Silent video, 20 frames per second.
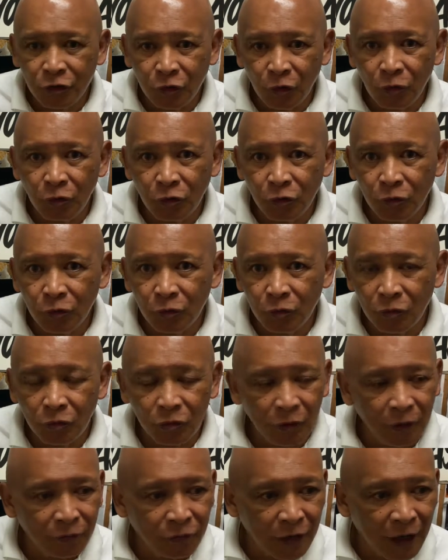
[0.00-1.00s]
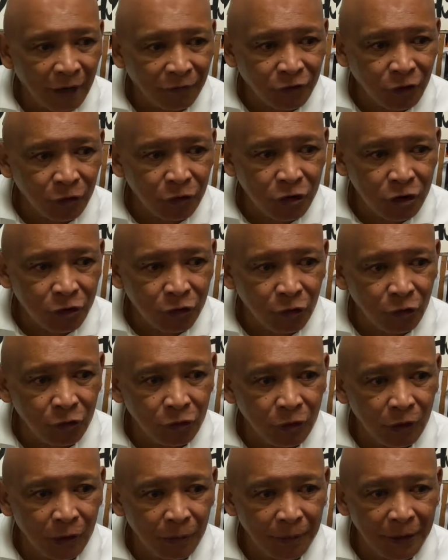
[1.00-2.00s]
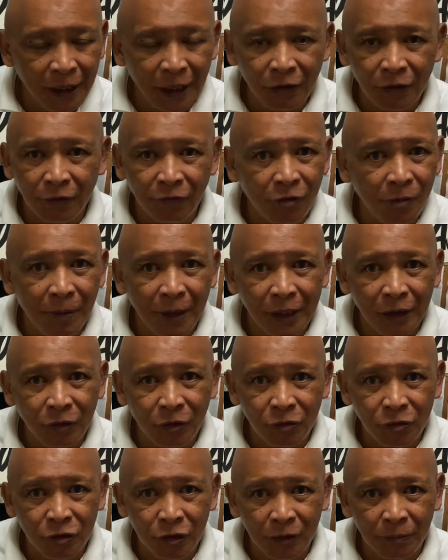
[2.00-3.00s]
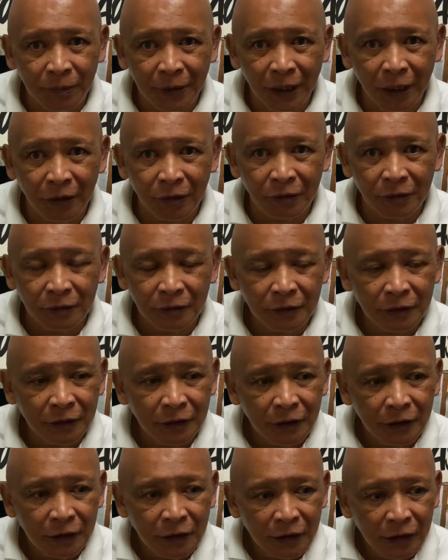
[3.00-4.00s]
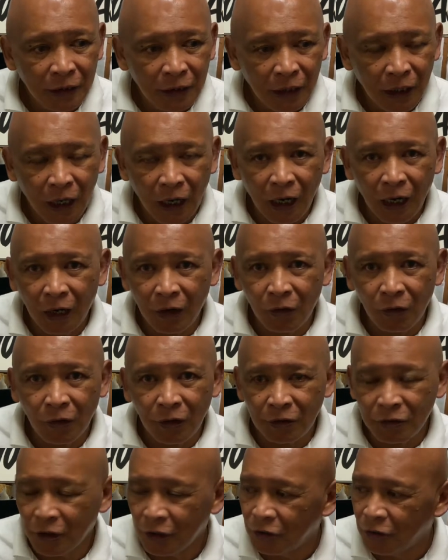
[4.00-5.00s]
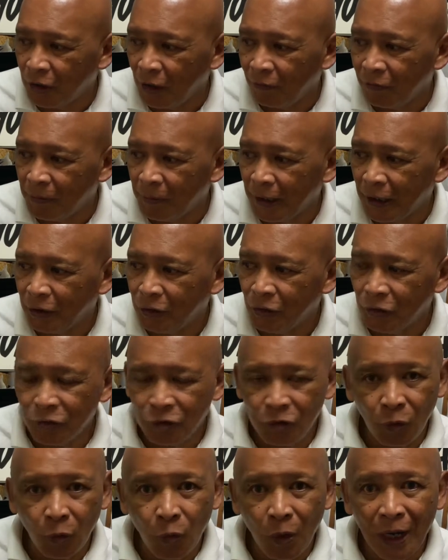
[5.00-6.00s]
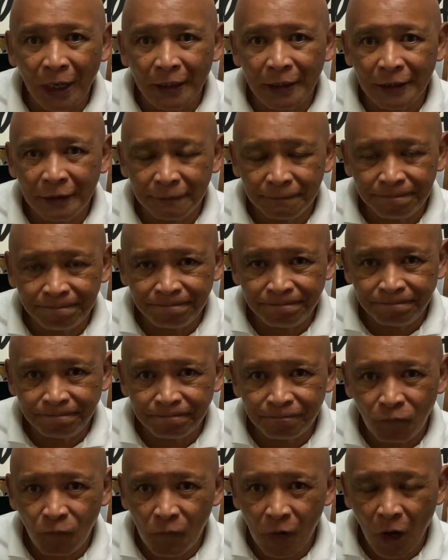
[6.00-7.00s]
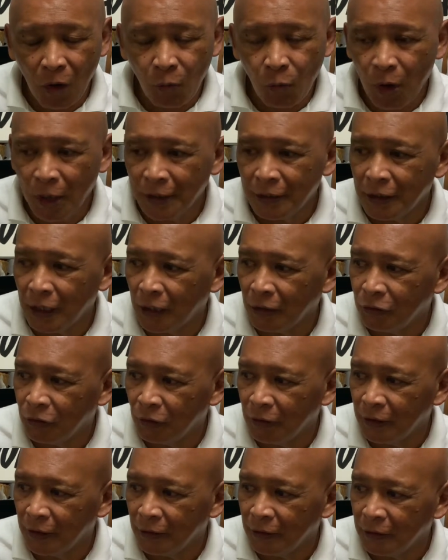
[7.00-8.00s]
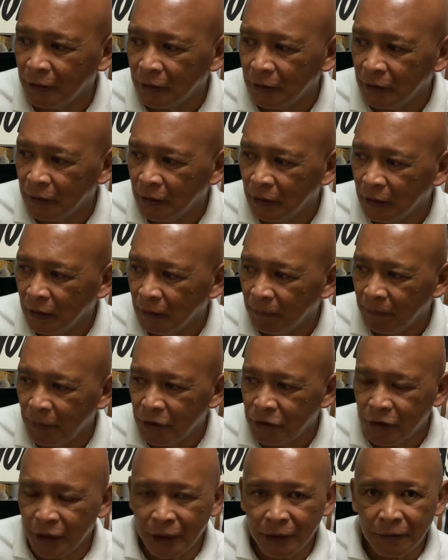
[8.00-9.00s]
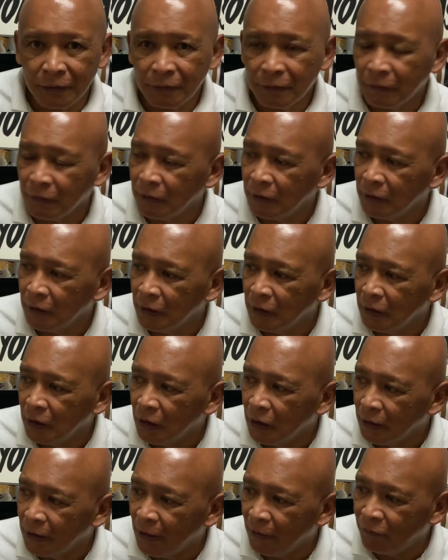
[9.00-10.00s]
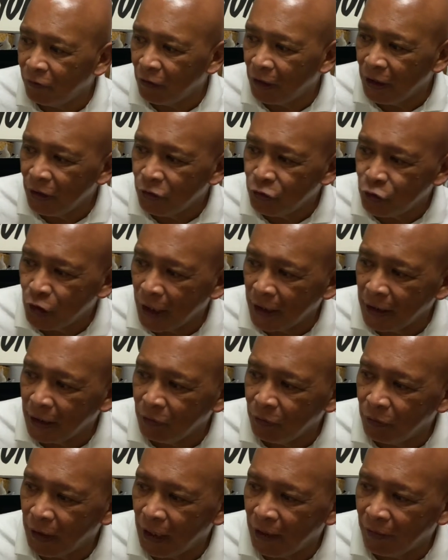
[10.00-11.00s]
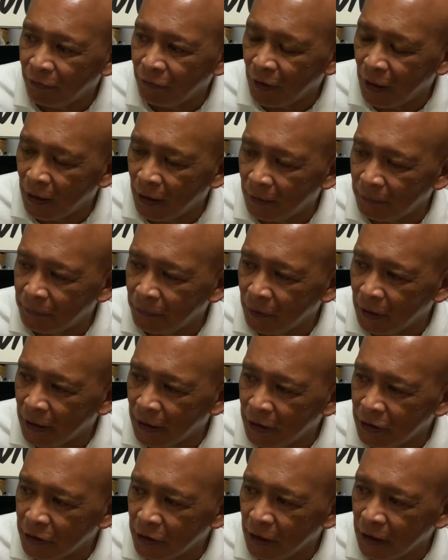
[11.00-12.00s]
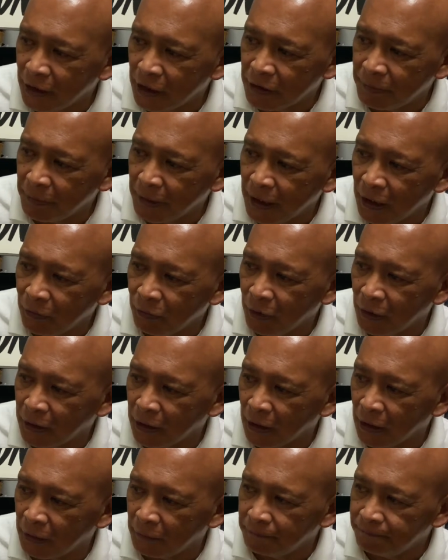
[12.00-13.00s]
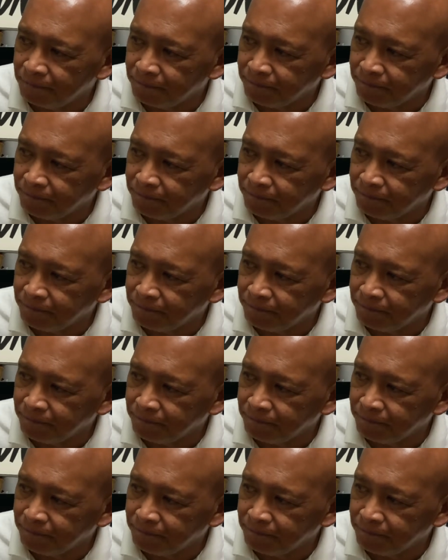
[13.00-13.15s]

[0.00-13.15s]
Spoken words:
tune to, if you have to just tune to the piano, everybody tunes to the piano, or just everybody tunes to one tuning machine. Okay, for ear training, we have, let us begin with the